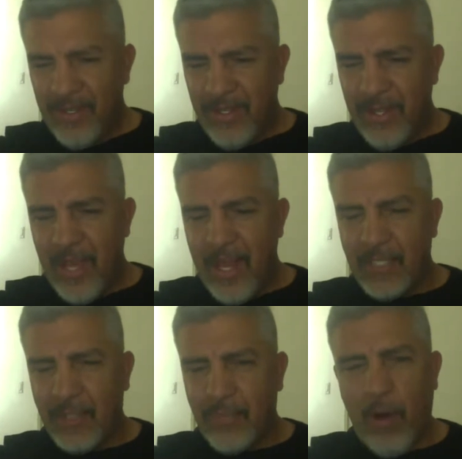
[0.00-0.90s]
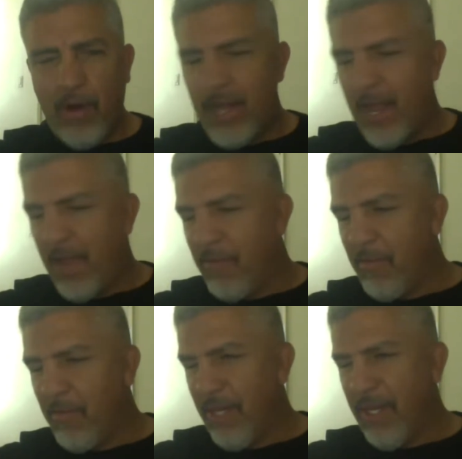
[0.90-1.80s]
that has sparred
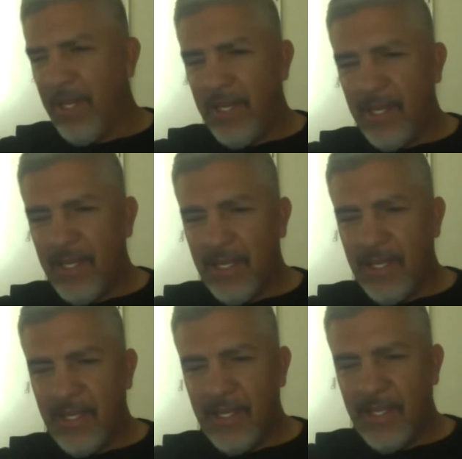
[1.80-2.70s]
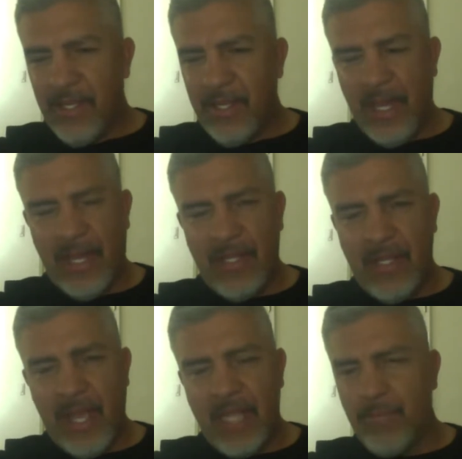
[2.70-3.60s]
everybody that
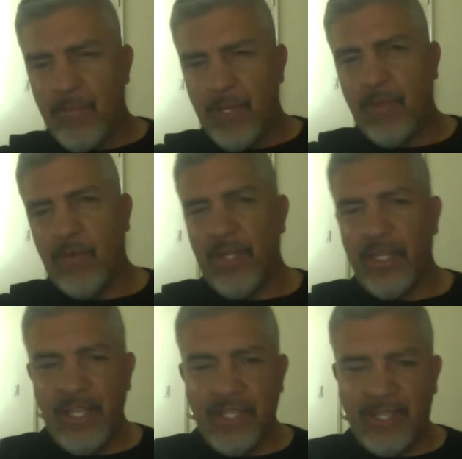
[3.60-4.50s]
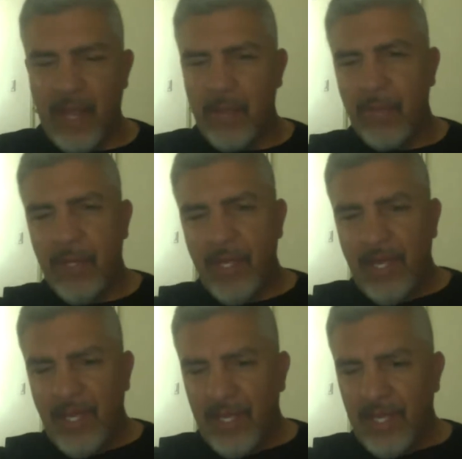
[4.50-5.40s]
has been through the Diaz camp.
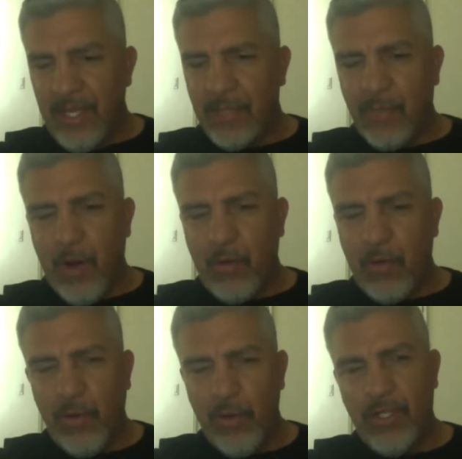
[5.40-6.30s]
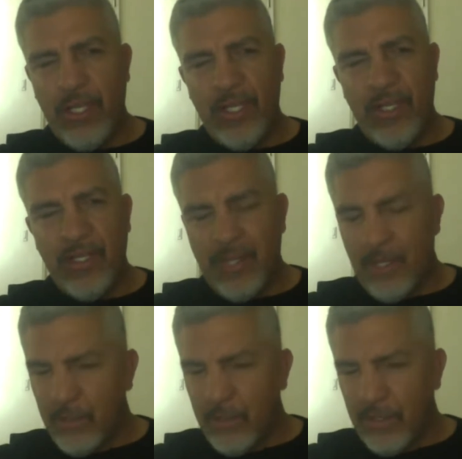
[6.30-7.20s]
He sparred Julio Diaz.
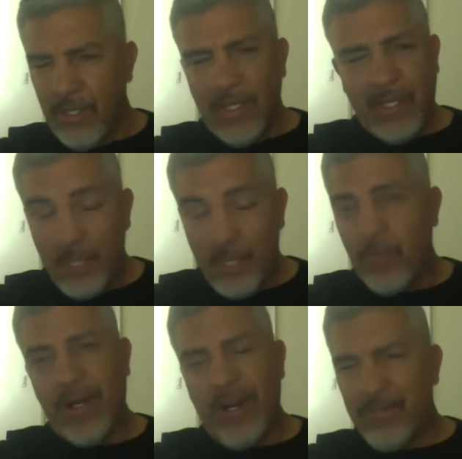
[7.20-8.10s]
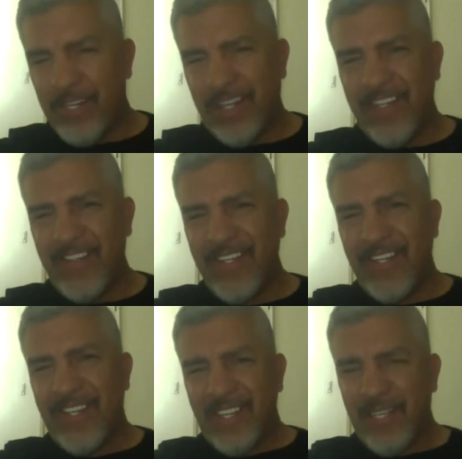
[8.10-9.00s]
He sparred, I'm telling you,
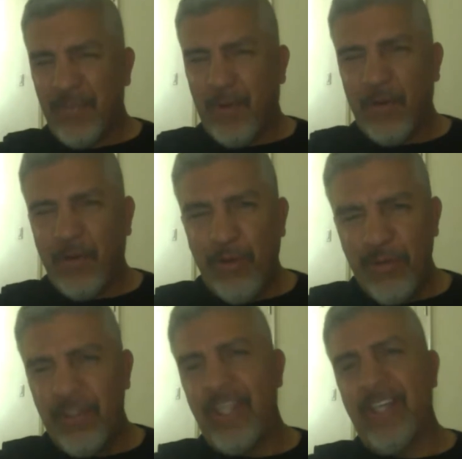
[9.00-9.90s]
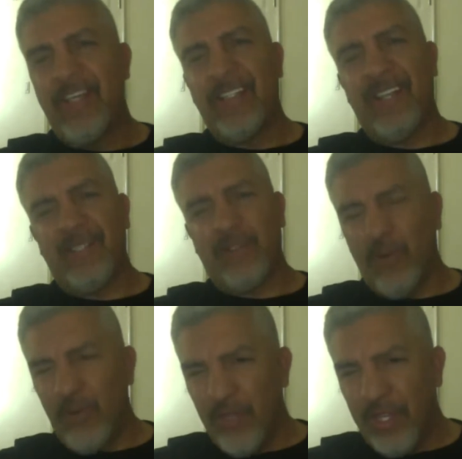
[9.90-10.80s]
he sparred Julio Diaz,
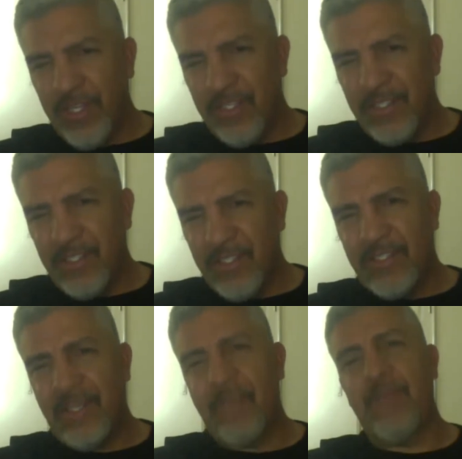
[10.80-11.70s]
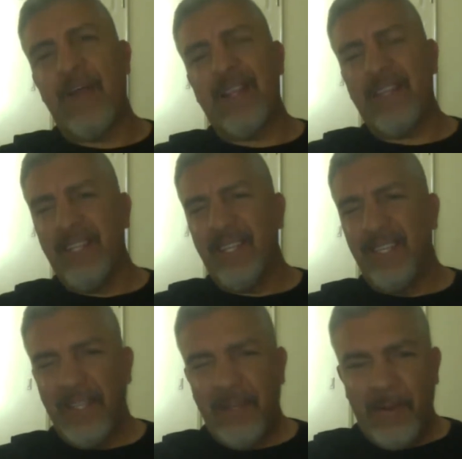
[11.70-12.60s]
Antonio Diaz, Tim Bradley,
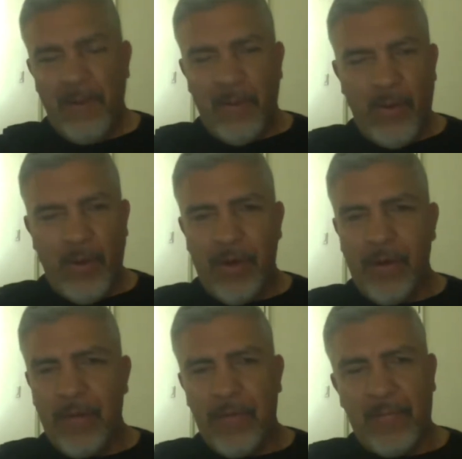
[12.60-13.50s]
Virgil